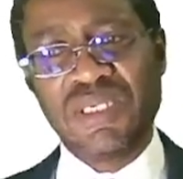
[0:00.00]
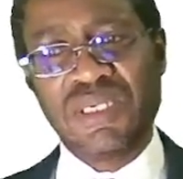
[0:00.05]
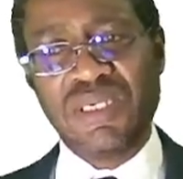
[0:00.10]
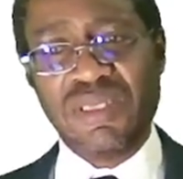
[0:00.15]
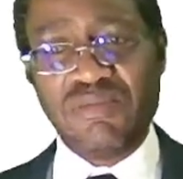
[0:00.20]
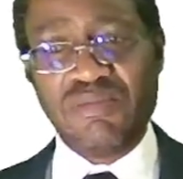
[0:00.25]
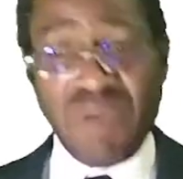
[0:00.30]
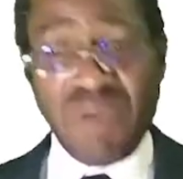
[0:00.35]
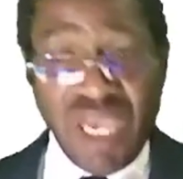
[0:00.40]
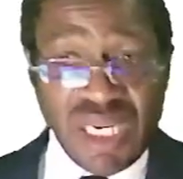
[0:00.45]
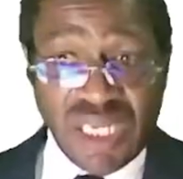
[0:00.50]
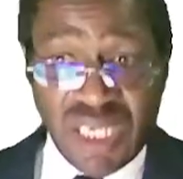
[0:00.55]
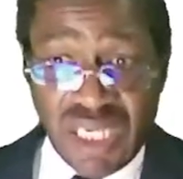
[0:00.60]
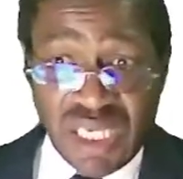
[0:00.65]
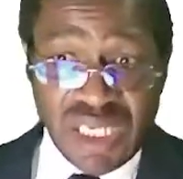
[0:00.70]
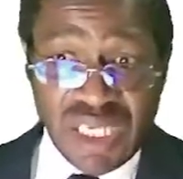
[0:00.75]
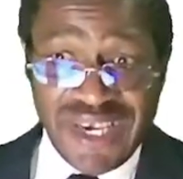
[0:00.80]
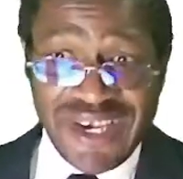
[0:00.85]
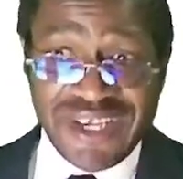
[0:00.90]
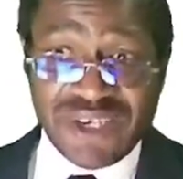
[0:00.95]

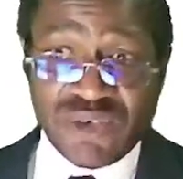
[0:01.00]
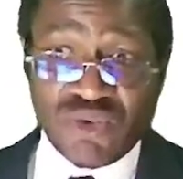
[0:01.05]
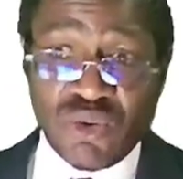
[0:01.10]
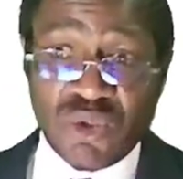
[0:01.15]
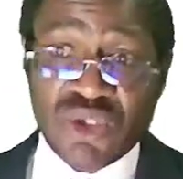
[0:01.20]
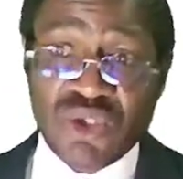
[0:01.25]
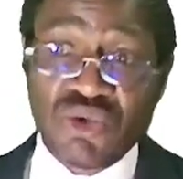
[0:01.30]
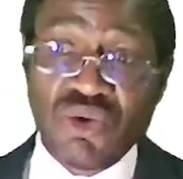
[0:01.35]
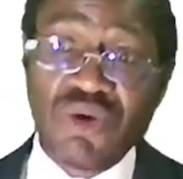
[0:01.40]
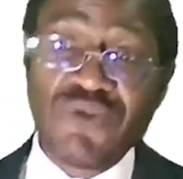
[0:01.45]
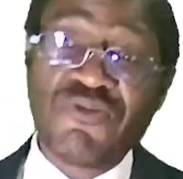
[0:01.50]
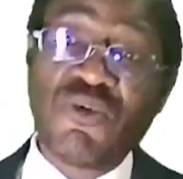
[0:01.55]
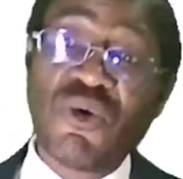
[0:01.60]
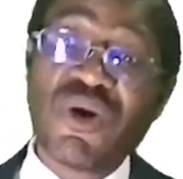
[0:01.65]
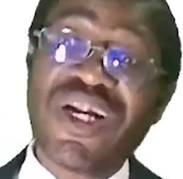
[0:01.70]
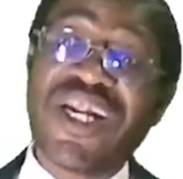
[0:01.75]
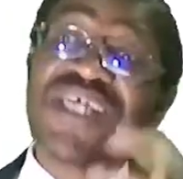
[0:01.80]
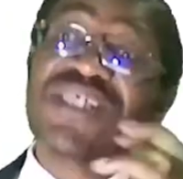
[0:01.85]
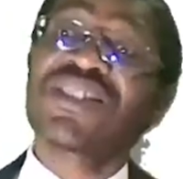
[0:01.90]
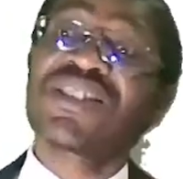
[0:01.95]
Meaning it was sold for
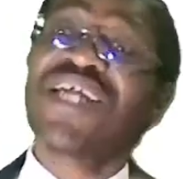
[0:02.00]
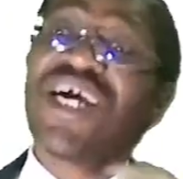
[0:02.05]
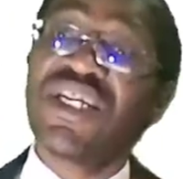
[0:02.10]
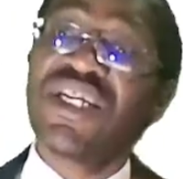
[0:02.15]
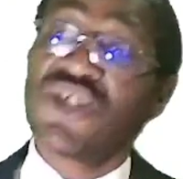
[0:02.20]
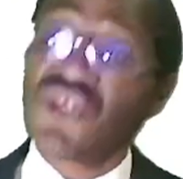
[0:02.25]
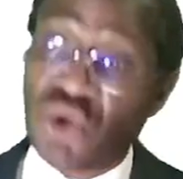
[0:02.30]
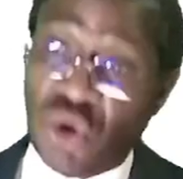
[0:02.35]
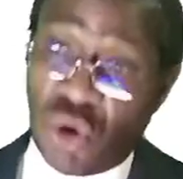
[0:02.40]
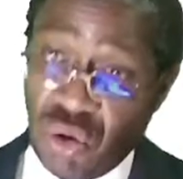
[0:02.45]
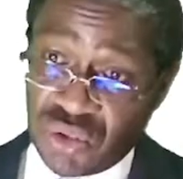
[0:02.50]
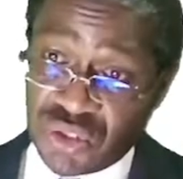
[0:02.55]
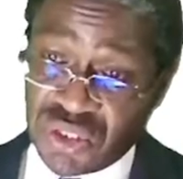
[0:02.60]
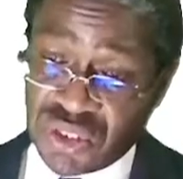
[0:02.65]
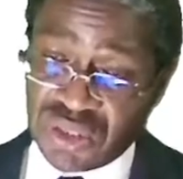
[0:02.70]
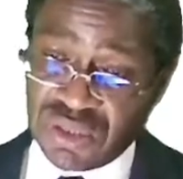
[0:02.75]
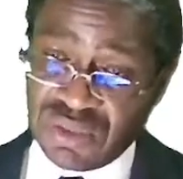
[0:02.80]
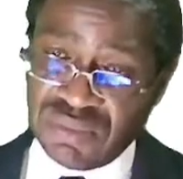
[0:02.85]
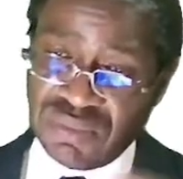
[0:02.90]
less than its cost.